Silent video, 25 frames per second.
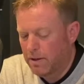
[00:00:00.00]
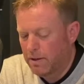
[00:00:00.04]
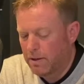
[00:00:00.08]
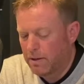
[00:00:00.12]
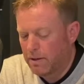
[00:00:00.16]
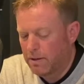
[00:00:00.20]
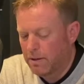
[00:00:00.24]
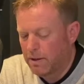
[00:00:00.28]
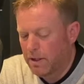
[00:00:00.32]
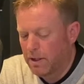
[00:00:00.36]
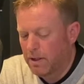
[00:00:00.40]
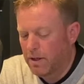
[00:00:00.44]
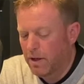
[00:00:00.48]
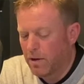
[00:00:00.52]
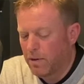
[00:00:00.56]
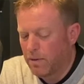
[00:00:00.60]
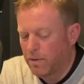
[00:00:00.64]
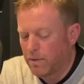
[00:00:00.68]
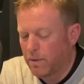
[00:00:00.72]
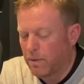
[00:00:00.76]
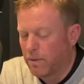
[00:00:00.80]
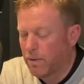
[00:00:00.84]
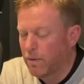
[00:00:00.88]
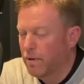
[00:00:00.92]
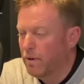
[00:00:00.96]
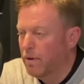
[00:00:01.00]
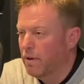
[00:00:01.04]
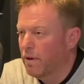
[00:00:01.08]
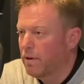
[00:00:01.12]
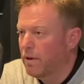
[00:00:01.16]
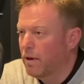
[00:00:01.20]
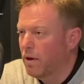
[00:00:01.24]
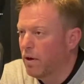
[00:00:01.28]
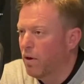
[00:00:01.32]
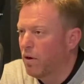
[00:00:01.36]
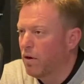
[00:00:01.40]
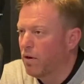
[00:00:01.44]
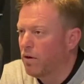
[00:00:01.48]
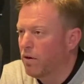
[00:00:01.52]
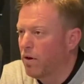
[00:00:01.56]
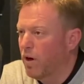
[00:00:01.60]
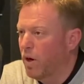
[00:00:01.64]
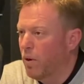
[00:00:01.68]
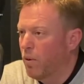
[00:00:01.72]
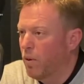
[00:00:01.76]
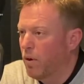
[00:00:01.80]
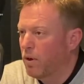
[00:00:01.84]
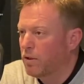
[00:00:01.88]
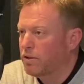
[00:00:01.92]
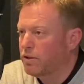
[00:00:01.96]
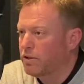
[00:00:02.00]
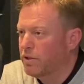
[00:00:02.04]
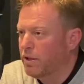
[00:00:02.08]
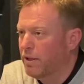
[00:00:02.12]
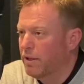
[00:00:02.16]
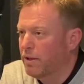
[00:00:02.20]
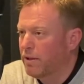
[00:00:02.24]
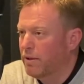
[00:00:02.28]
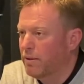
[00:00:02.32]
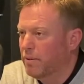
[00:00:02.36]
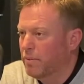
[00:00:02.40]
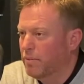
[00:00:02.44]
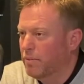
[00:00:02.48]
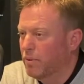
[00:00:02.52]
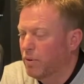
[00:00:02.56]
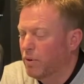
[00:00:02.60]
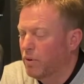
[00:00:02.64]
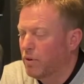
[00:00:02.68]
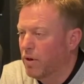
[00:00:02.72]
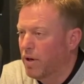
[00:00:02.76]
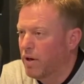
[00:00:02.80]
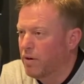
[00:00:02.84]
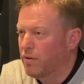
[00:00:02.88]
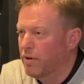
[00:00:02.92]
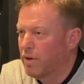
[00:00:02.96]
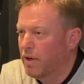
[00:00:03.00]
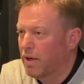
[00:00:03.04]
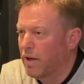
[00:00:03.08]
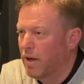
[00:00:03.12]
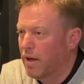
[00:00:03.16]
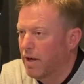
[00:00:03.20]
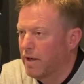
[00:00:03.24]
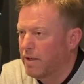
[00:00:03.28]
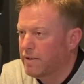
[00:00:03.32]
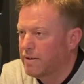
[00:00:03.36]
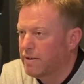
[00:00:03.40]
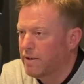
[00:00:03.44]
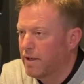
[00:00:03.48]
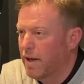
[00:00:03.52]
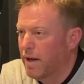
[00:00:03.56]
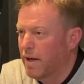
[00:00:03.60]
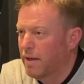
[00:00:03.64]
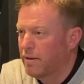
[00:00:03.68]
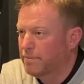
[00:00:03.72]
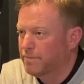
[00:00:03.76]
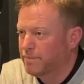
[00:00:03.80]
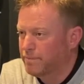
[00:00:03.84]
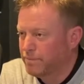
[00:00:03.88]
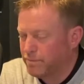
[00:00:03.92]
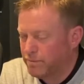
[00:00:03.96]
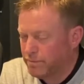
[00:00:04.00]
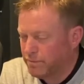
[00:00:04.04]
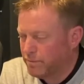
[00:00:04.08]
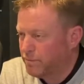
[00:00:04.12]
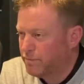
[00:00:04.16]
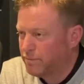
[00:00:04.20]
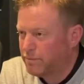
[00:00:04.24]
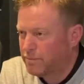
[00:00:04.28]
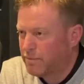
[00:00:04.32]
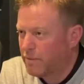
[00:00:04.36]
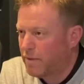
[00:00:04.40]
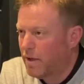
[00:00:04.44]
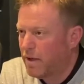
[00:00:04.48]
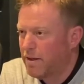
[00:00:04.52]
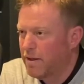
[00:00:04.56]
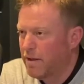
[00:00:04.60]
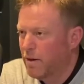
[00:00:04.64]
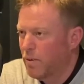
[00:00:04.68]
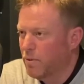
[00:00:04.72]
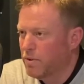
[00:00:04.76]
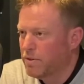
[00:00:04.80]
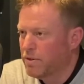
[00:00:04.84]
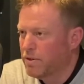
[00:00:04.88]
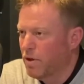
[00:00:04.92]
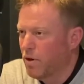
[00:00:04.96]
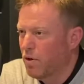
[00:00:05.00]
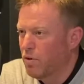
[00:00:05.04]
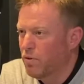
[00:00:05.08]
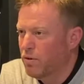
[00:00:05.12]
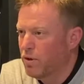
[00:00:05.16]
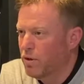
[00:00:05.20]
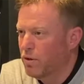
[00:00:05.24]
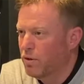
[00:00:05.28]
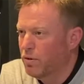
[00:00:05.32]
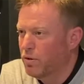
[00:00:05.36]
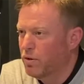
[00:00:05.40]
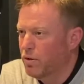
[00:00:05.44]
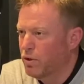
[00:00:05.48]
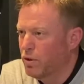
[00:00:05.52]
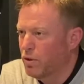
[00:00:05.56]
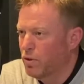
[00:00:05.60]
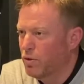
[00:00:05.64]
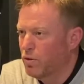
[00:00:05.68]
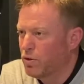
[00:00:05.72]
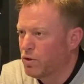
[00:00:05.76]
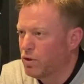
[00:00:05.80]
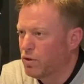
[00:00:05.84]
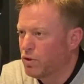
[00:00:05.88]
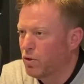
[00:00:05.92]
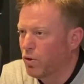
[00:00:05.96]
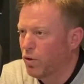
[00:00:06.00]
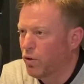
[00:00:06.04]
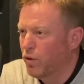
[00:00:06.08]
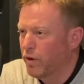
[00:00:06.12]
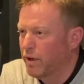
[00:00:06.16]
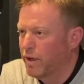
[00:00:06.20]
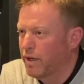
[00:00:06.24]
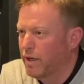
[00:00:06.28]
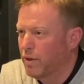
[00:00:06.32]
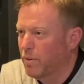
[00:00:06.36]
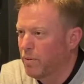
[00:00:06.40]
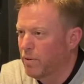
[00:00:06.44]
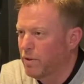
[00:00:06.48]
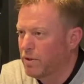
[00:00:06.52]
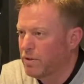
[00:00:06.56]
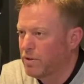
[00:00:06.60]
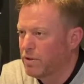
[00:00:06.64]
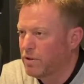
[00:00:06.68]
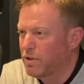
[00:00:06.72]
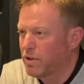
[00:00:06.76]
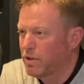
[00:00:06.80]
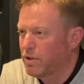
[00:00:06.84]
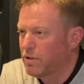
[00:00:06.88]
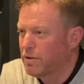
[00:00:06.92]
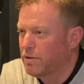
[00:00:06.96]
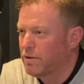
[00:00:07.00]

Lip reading: you know, the longer I watched it, the more I realized that there was no real new story. It was just